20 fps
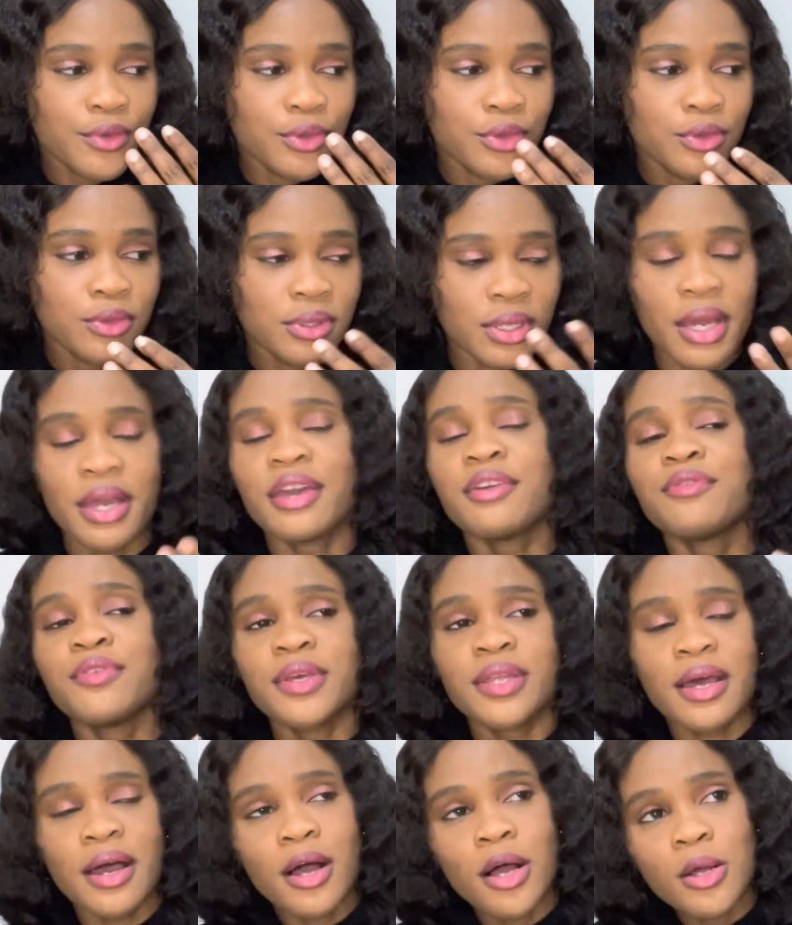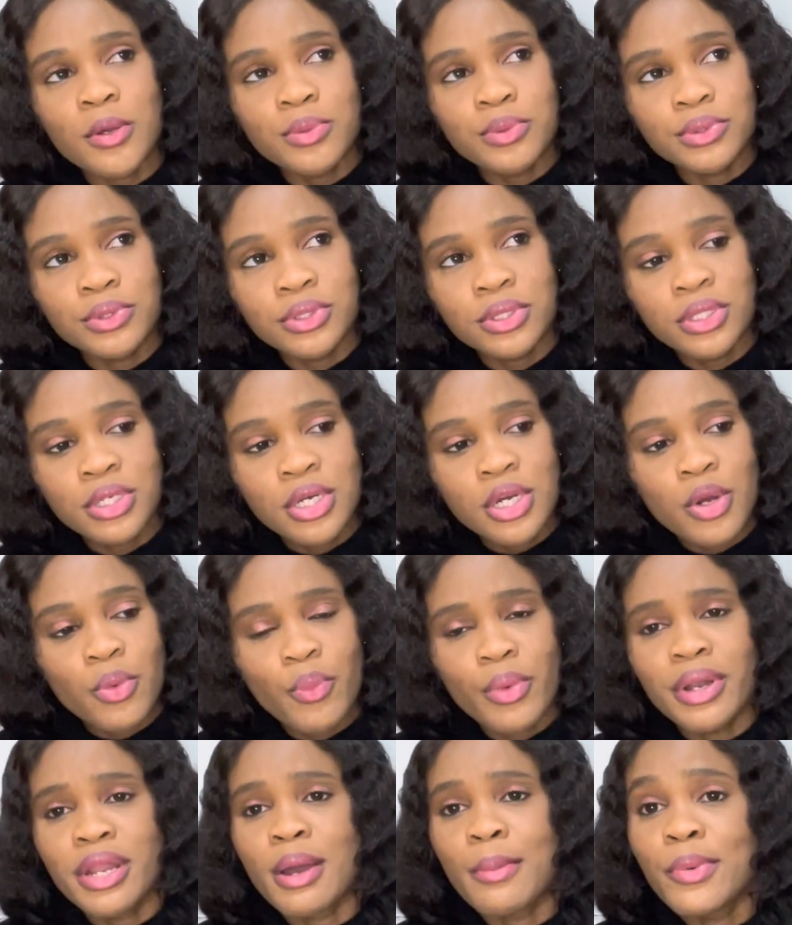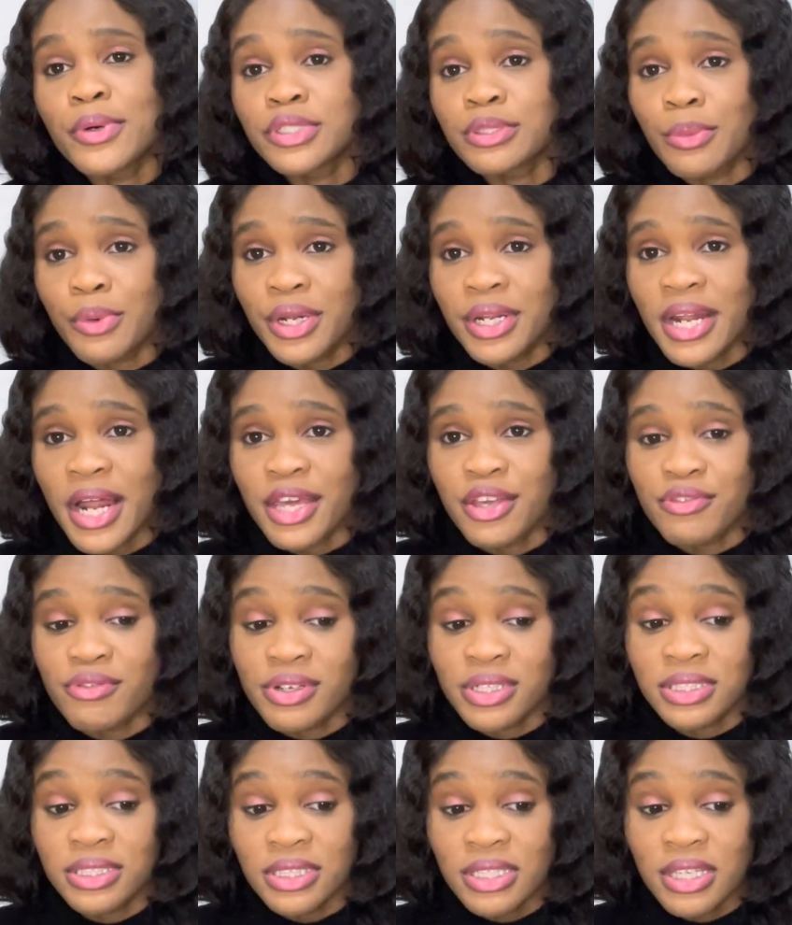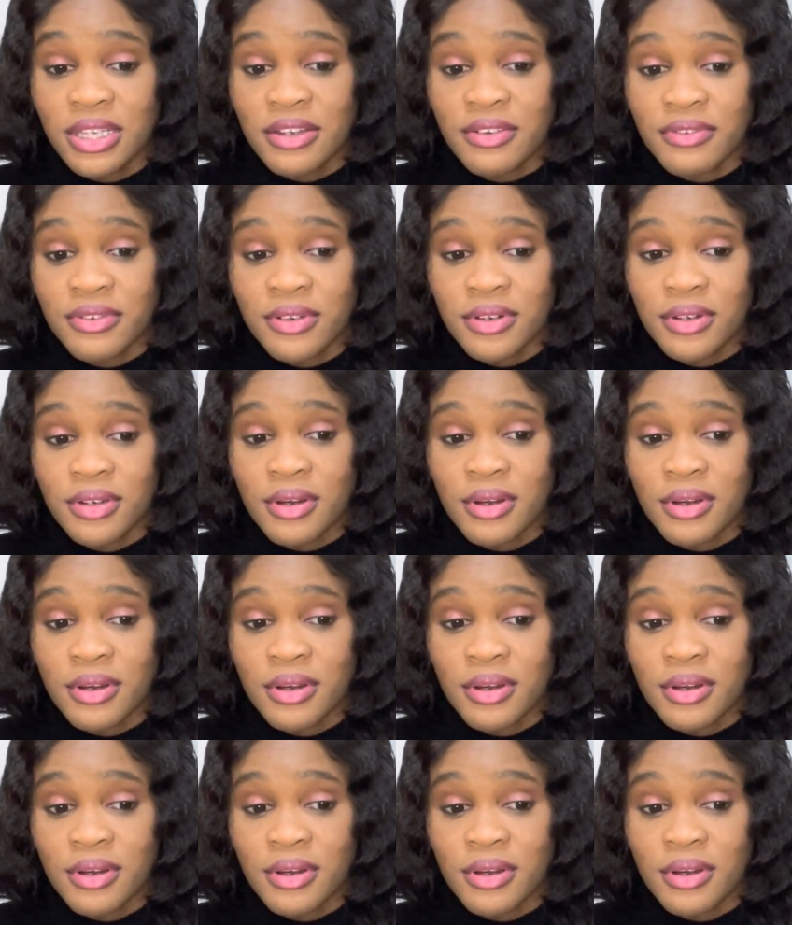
it helps with the amount of money that you receive